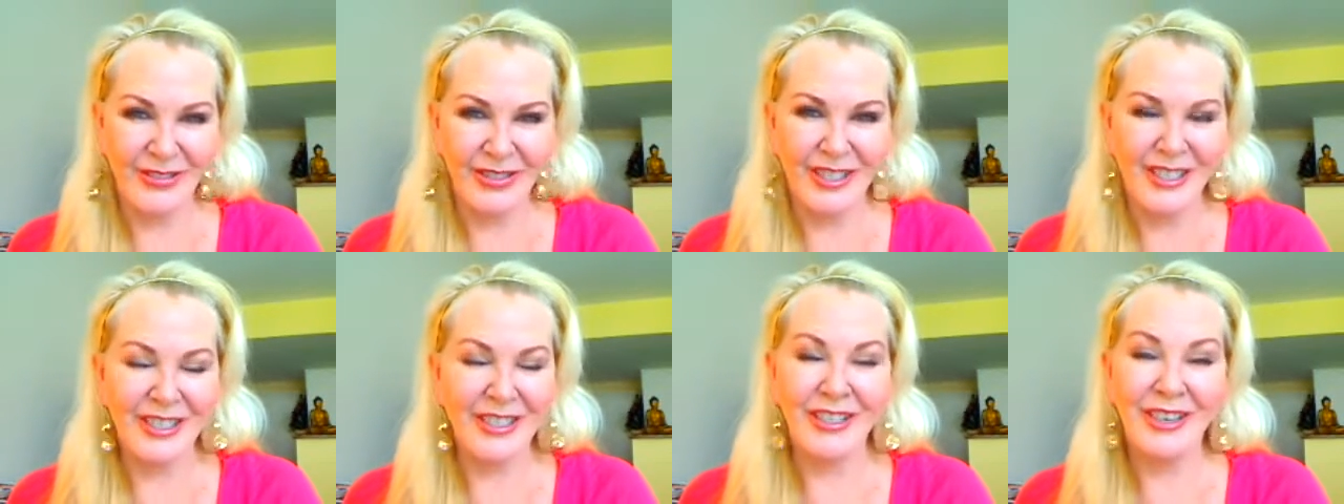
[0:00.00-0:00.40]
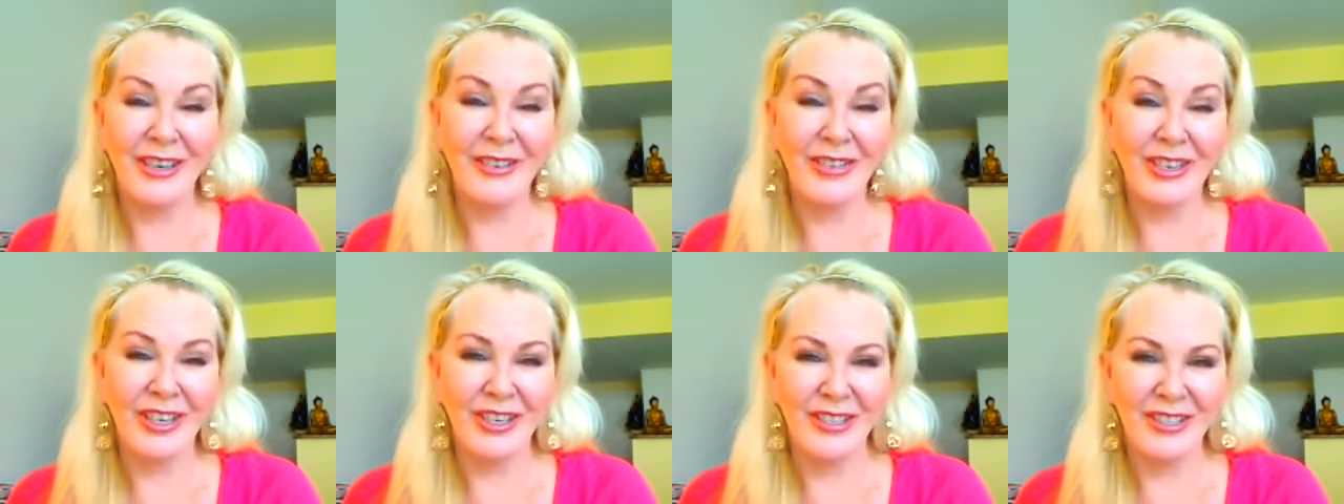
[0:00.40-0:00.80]
which
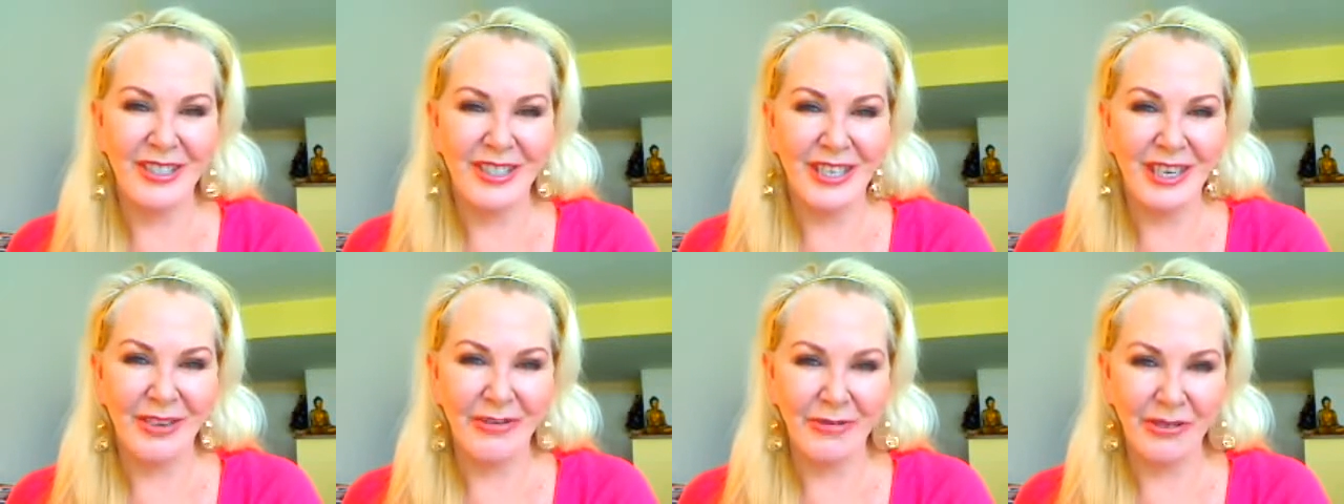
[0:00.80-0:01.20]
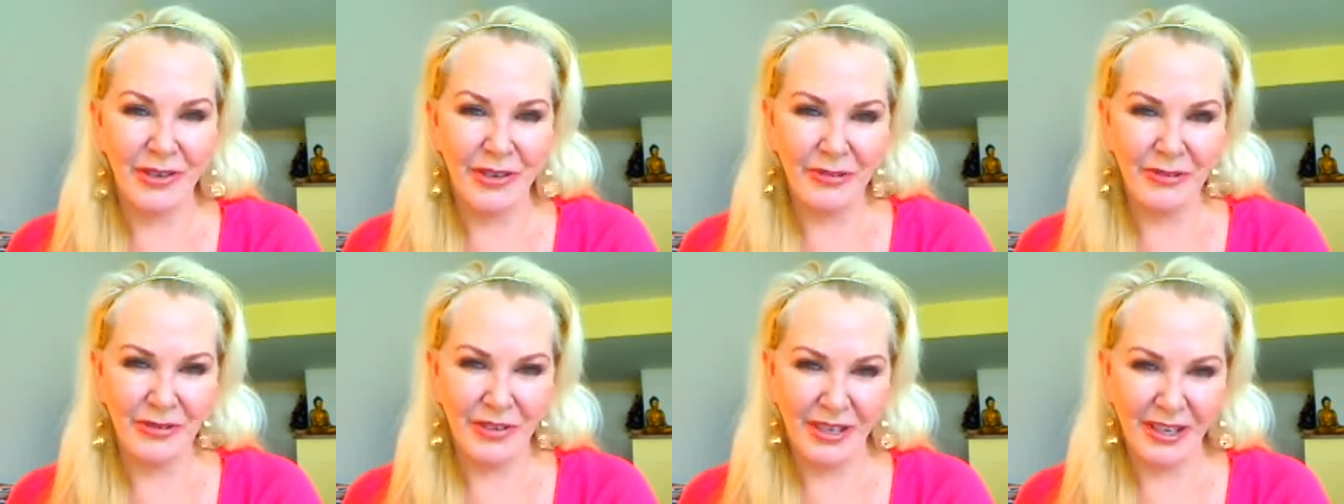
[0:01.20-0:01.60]
never goes down
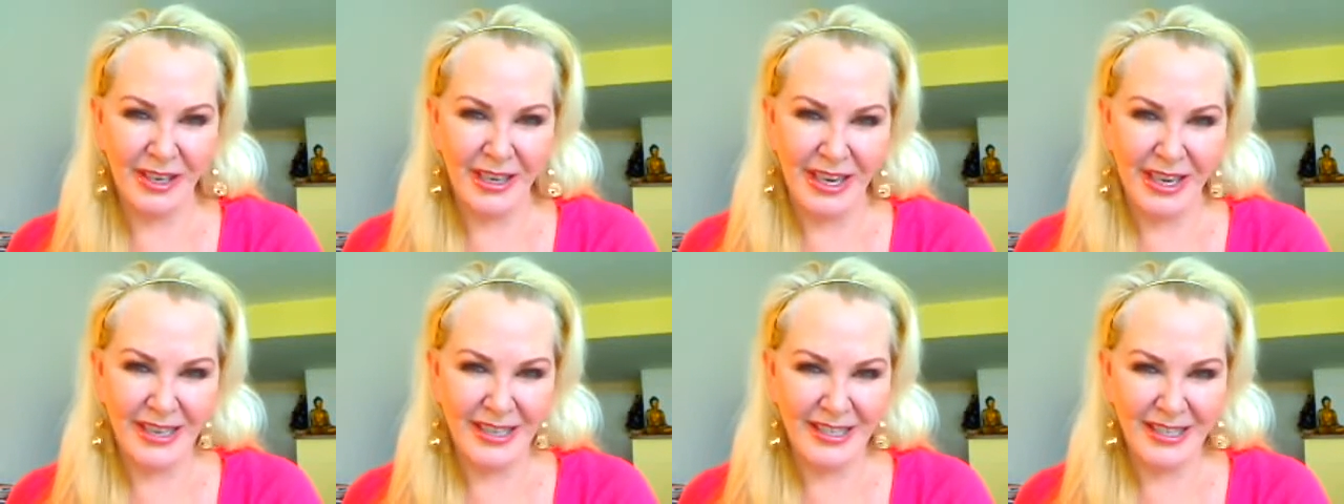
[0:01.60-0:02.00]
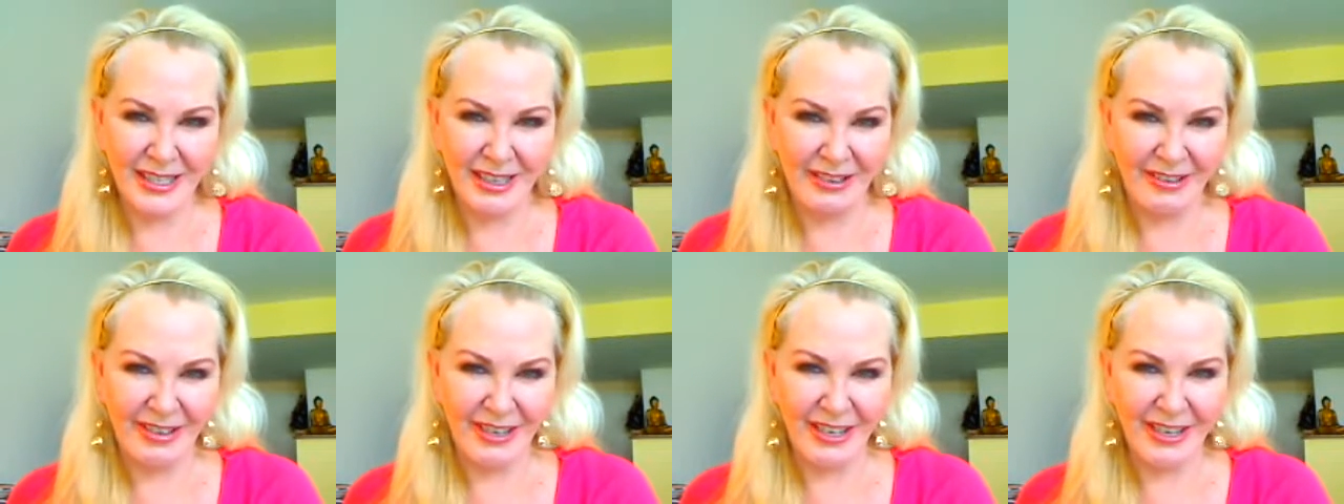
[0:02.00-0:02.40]
well with the
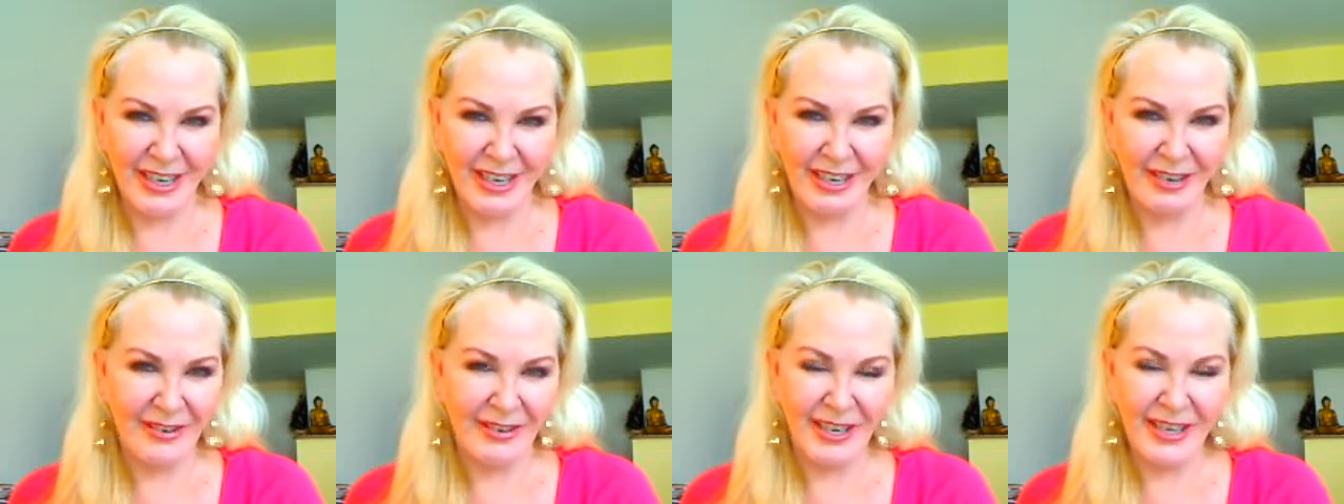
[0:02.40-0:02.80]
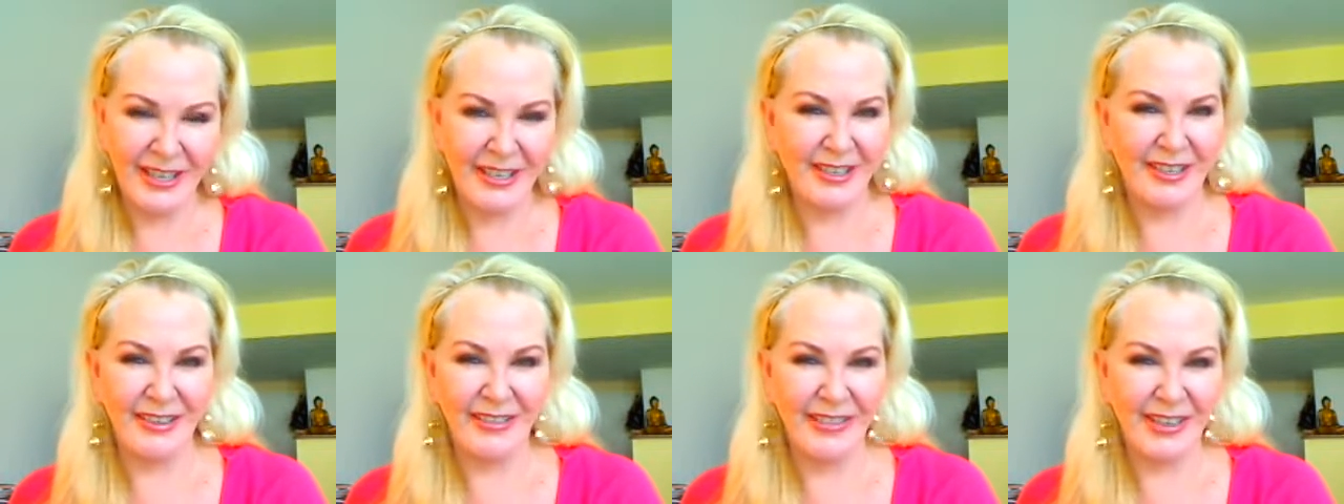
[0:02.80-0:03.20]
Cancerian
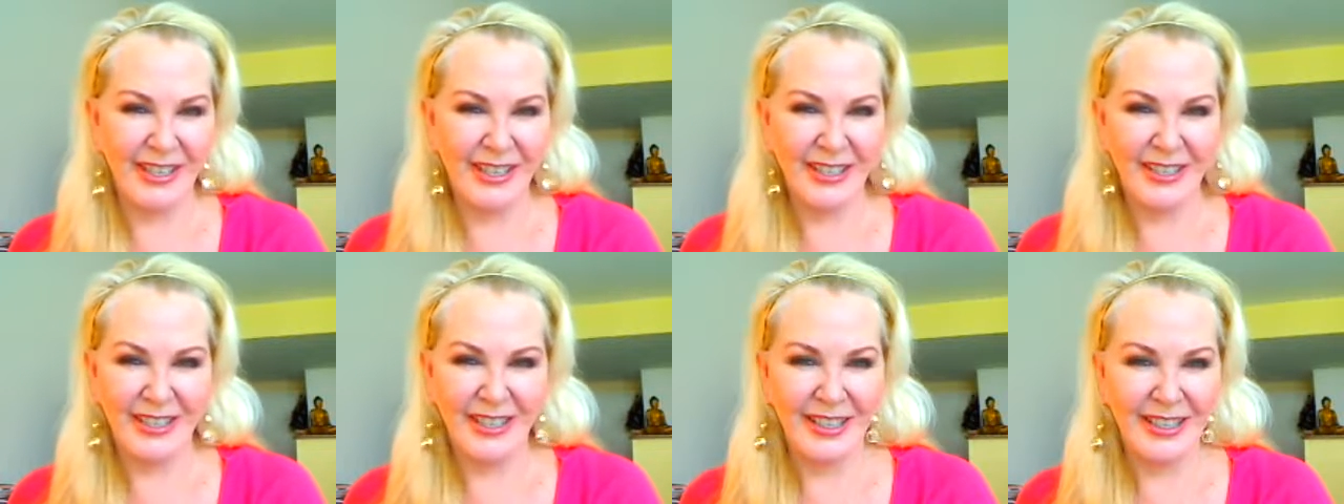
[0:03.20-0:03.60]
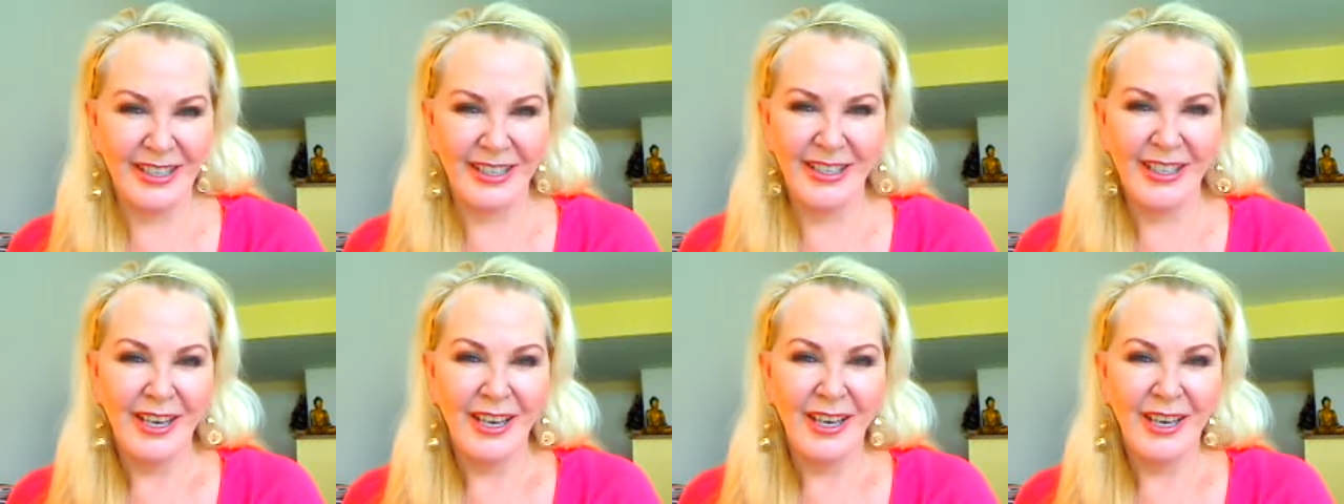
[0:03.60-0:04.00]
anyway. I mean,
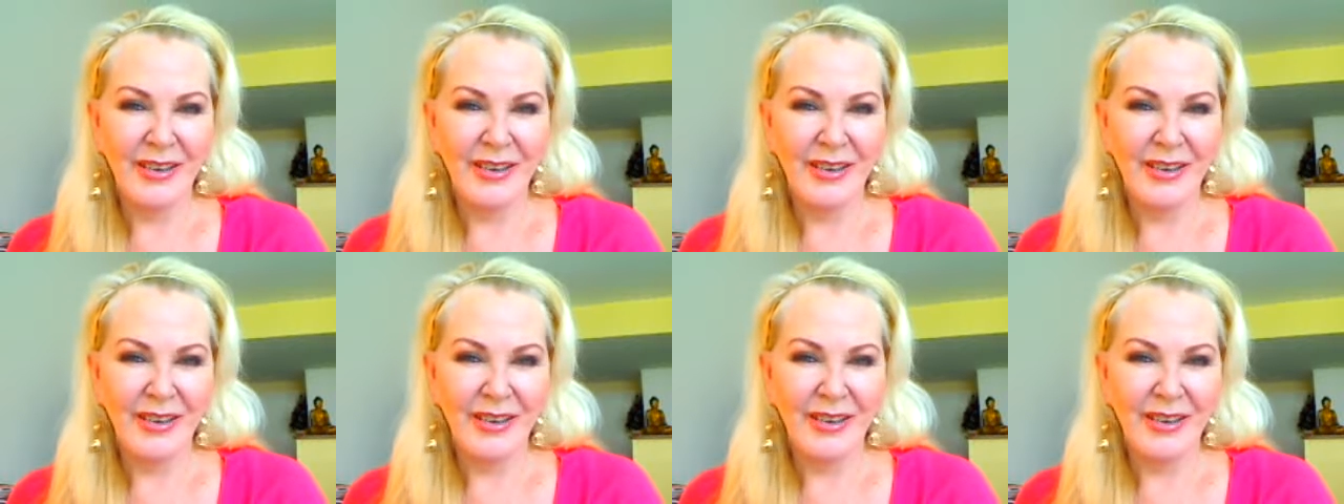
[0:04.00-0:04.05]
uh,